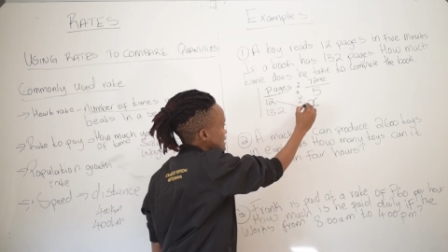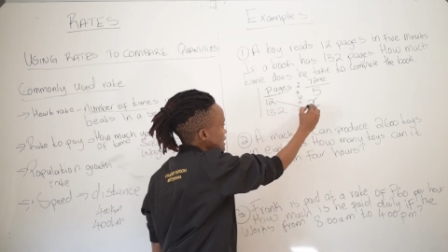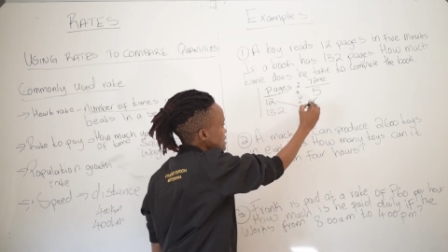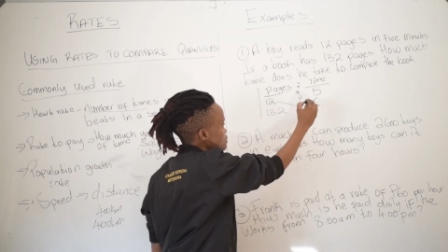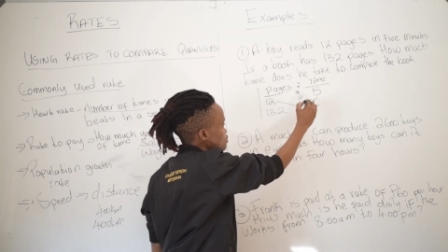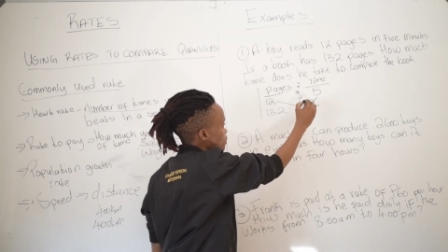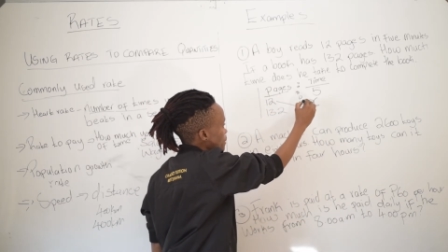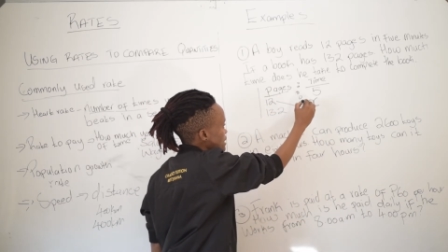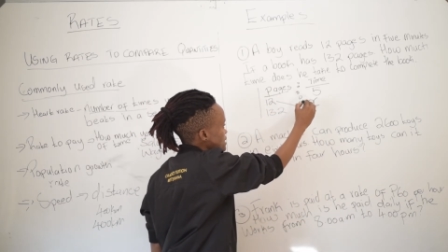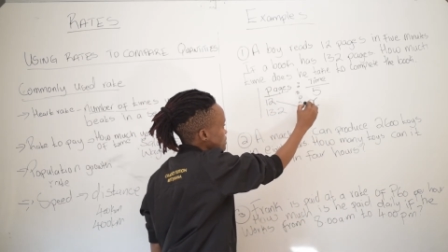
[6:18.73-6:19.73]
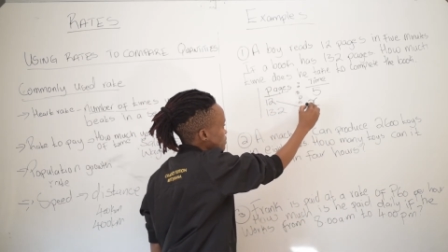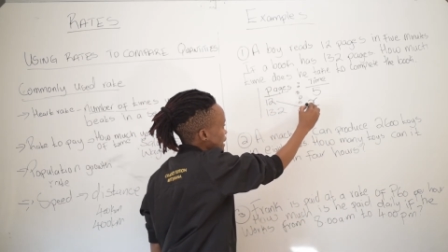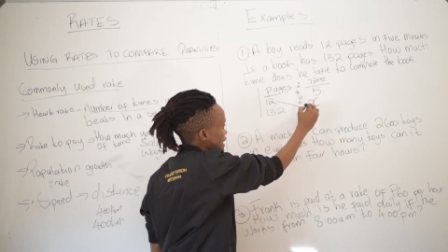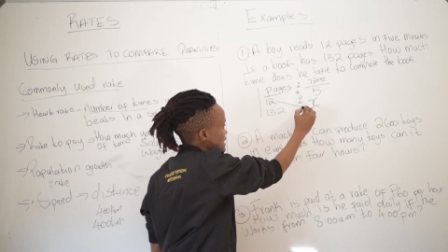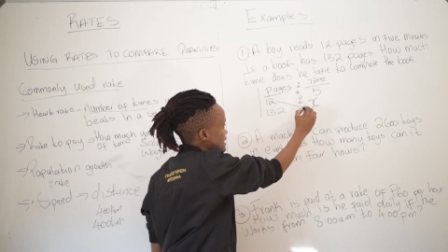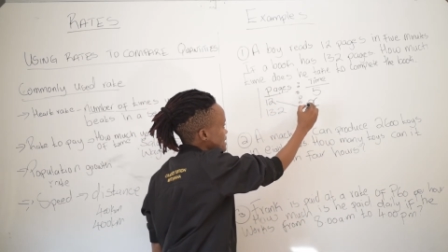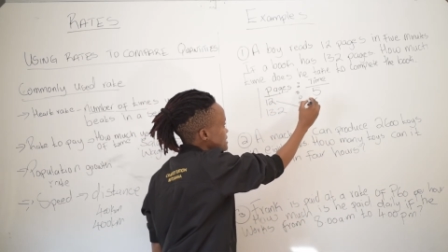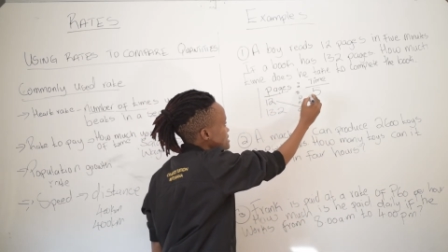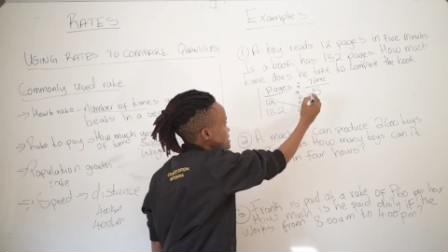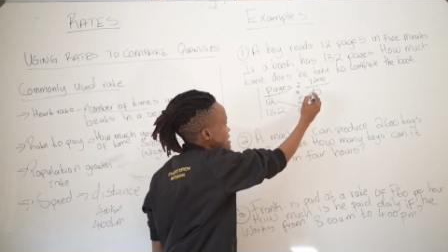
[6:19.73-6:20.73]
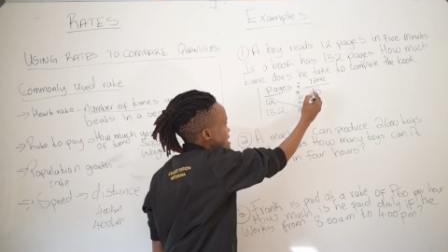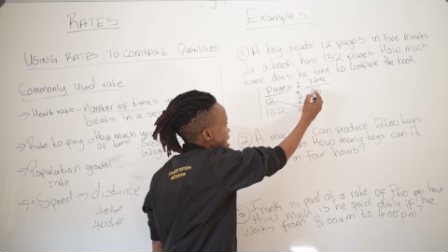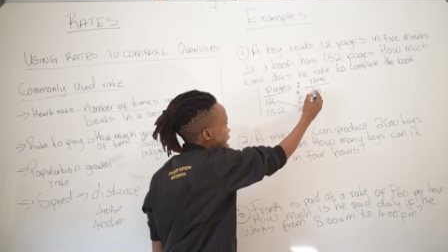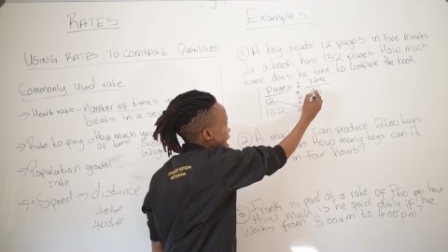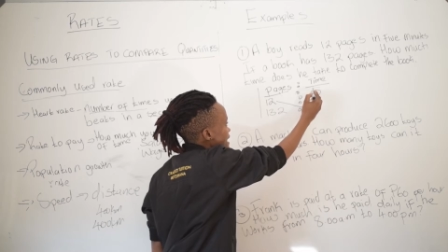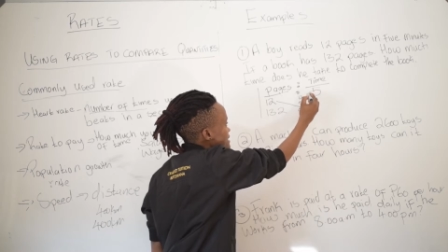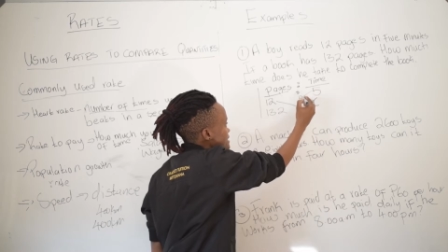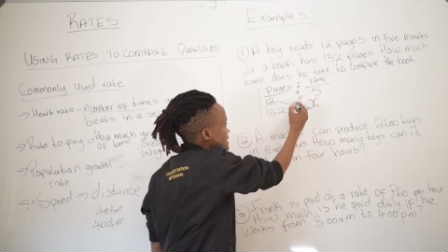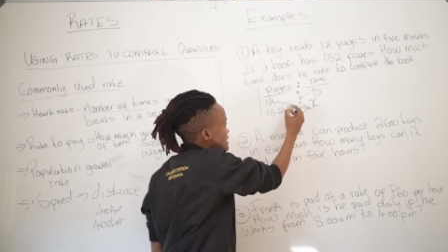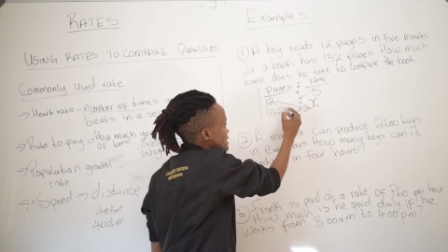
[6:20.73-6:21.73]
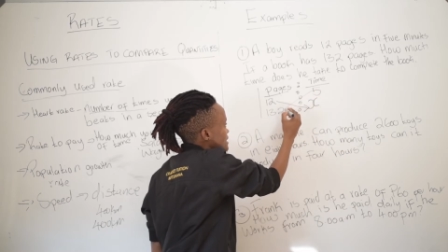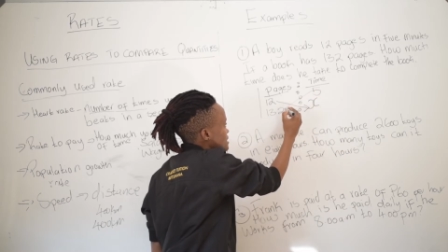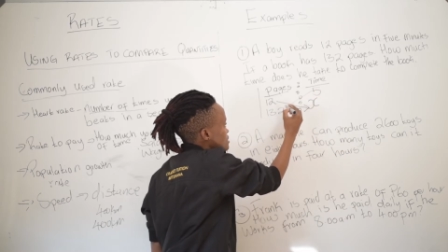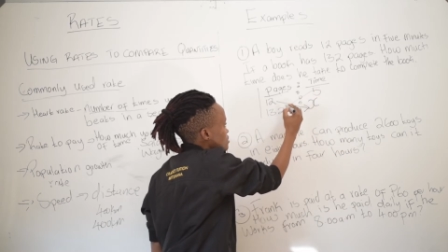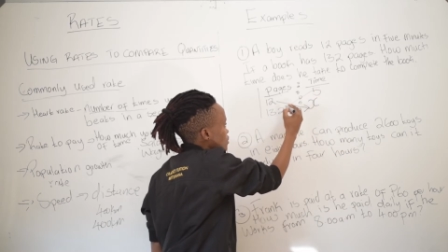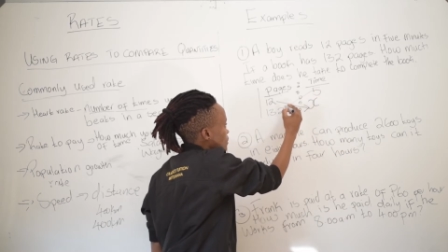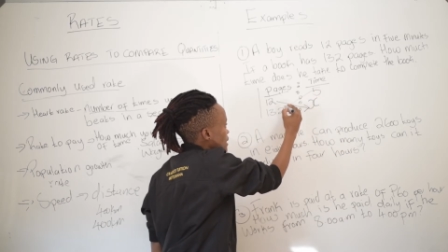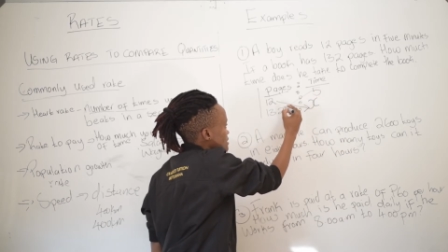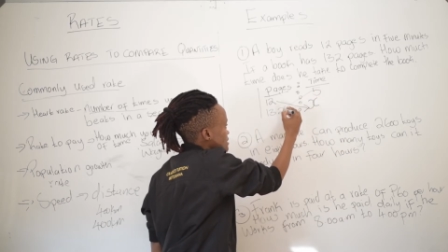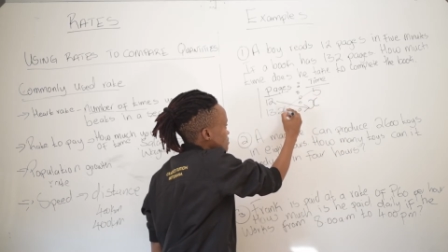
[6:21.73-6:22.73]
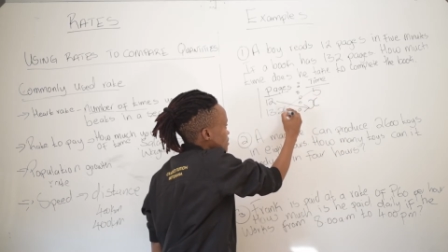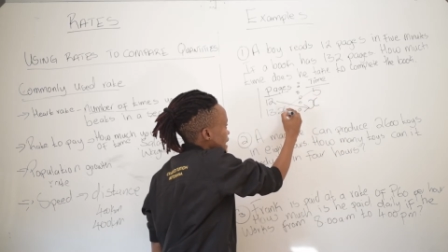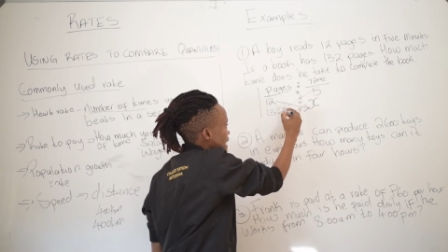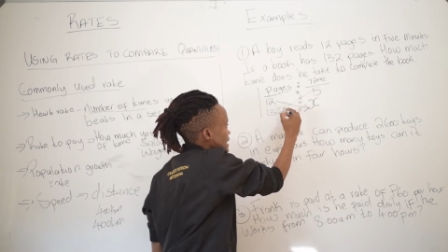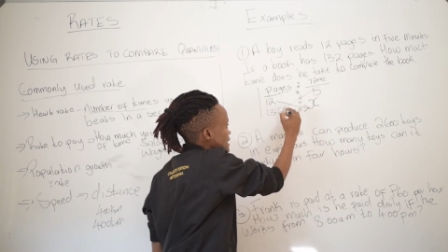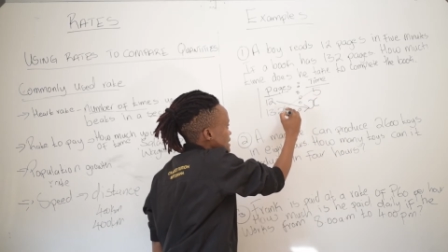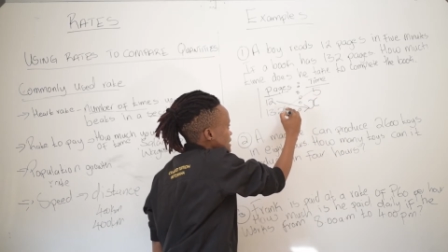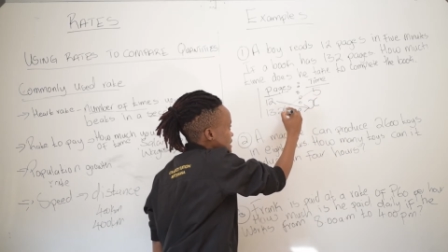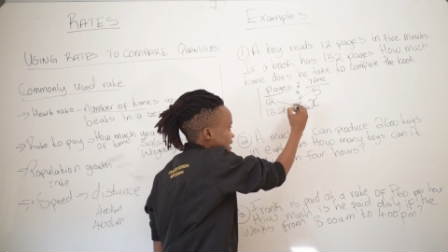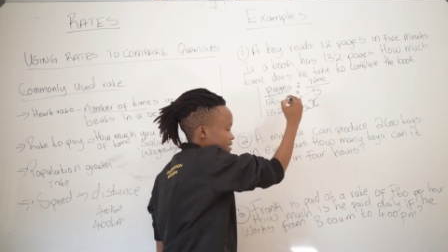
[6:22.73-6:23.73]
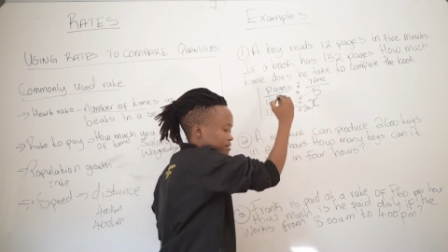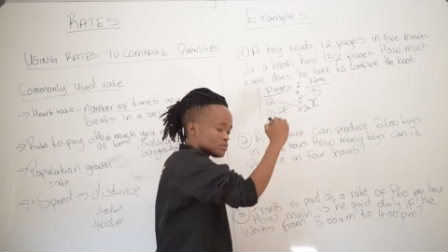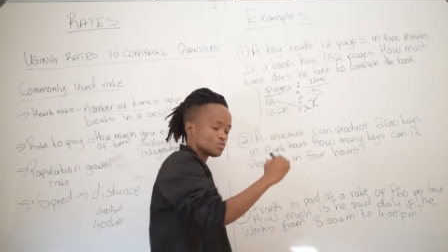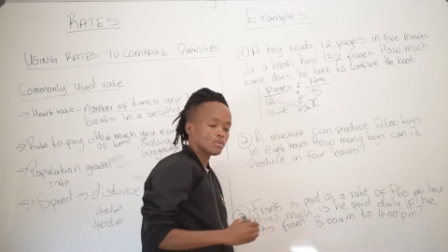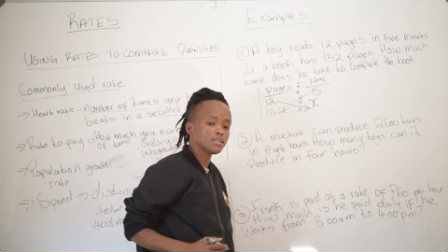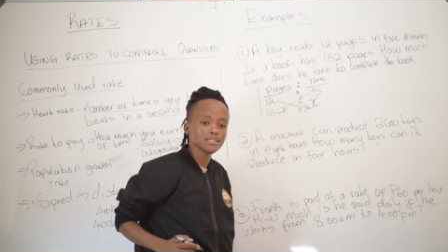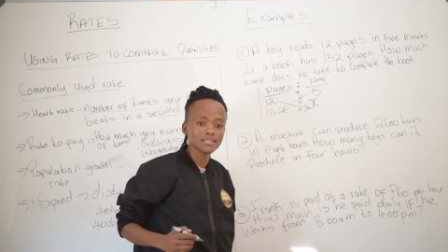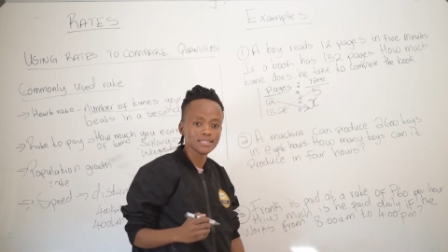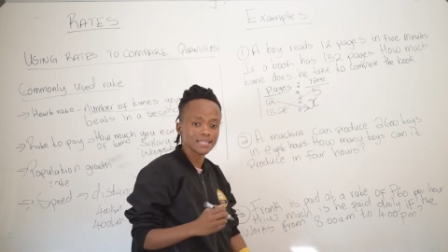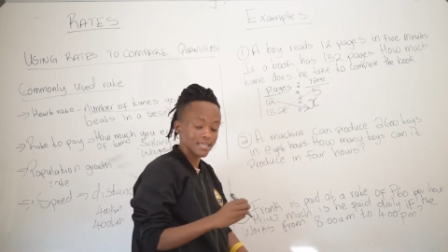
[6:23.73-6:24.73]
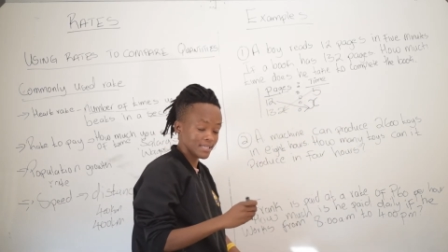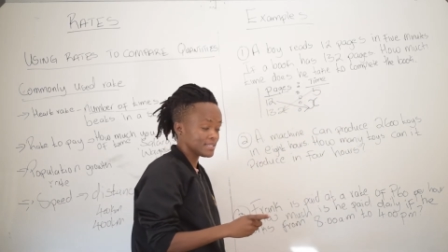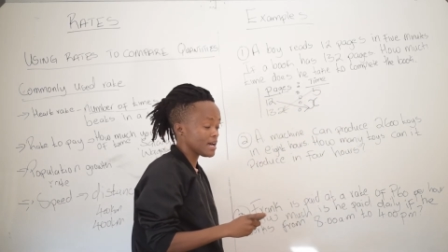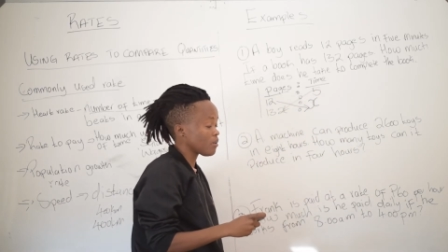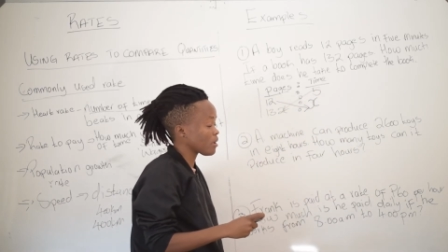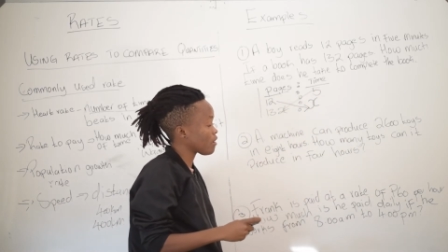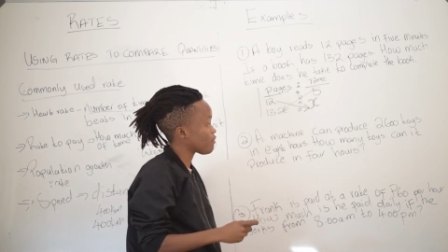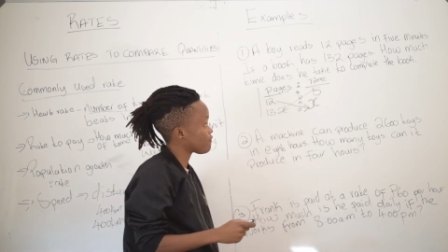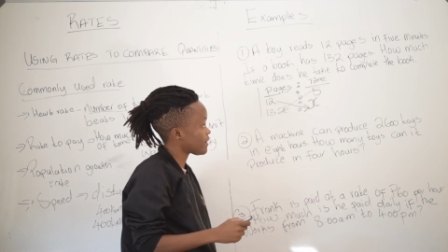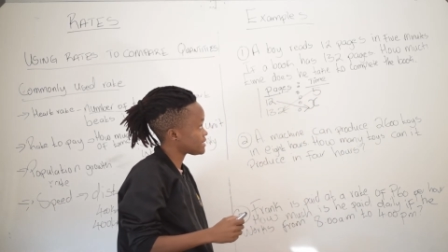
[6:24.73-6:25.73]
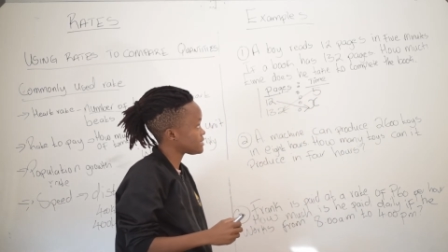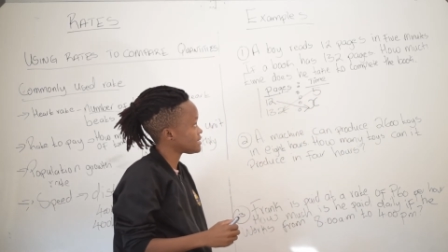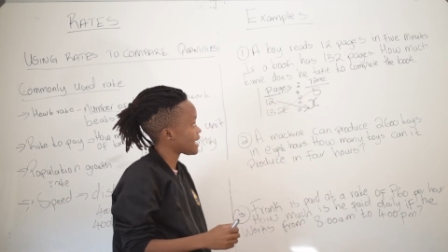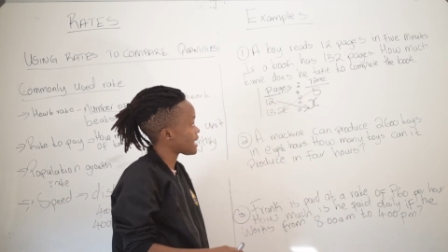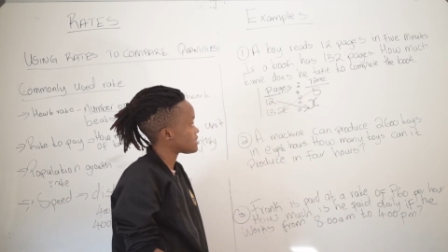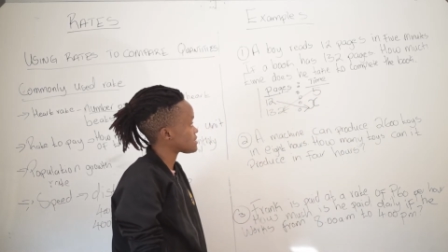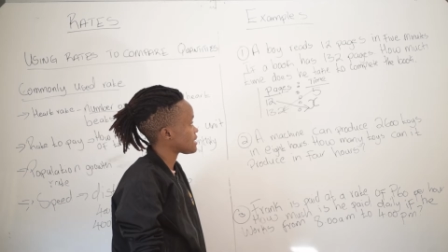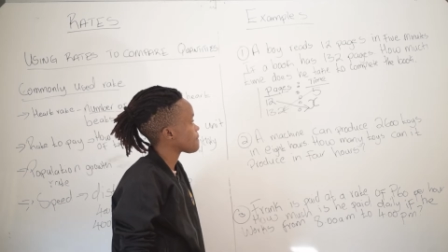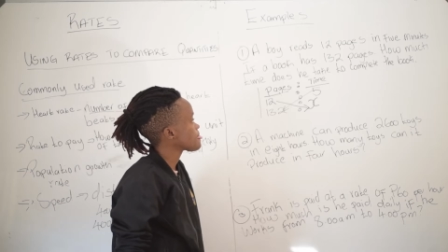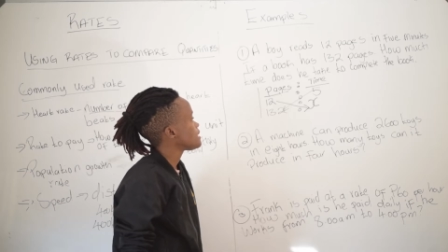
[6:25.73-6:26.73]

This will multiply this and this will multiply this. So this is the easier way of finding the answer.